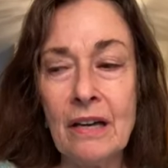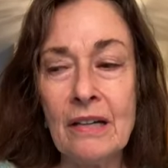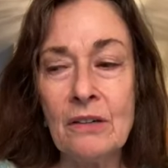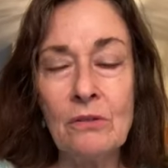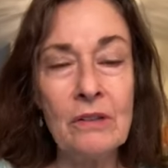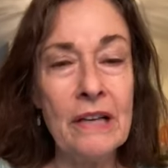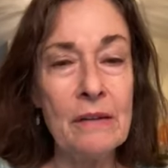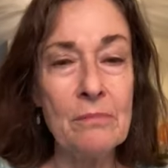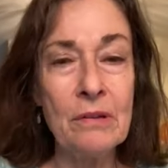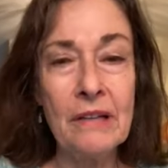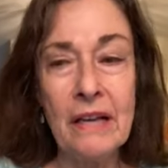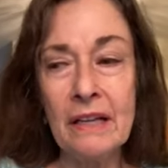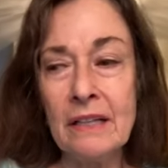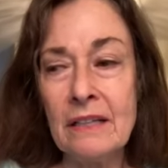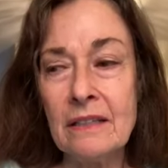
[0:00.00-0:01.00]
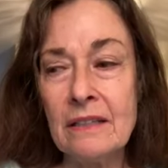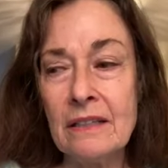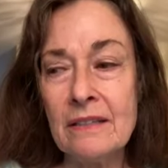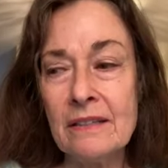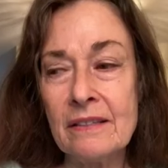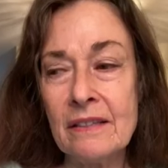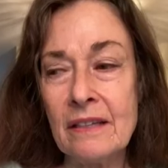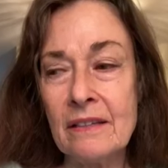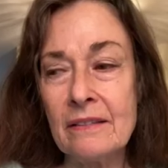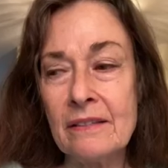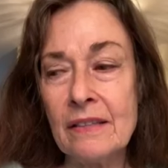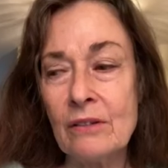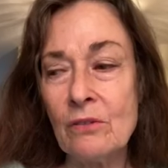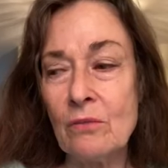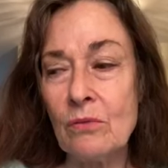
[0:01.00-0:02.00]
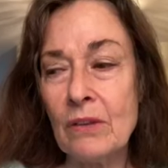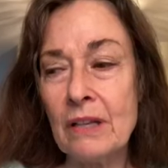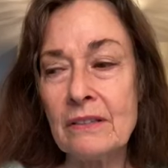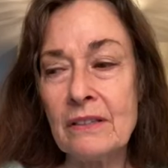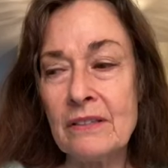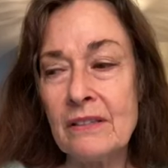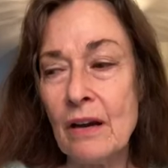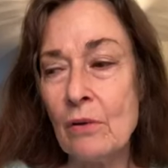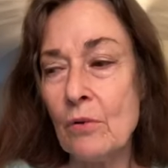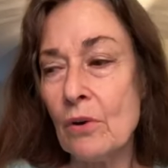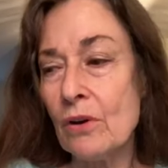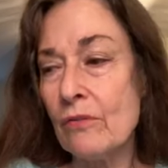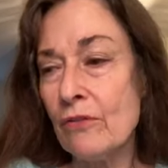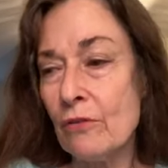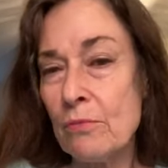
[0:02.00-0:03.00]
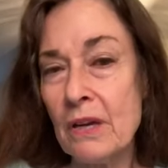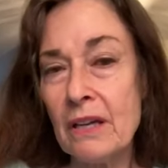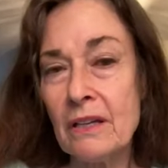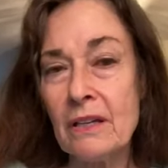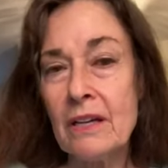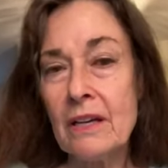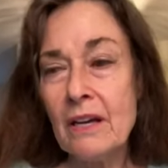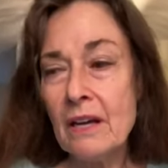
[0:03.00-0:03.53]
I don't like planning these things. They don't, it does not work for me.